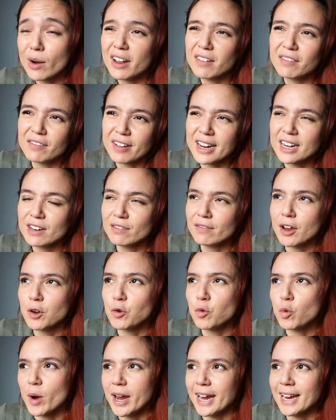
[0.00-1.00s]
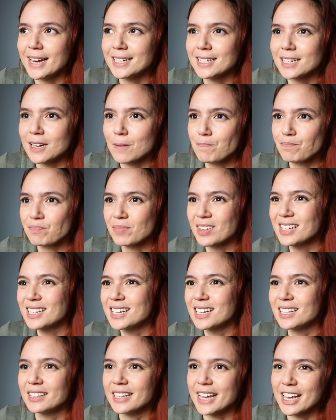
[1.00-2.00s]
I find if I wait
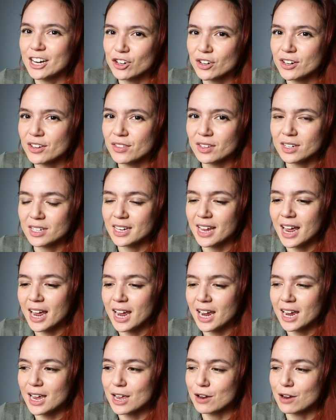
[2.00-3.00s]
until later in the day,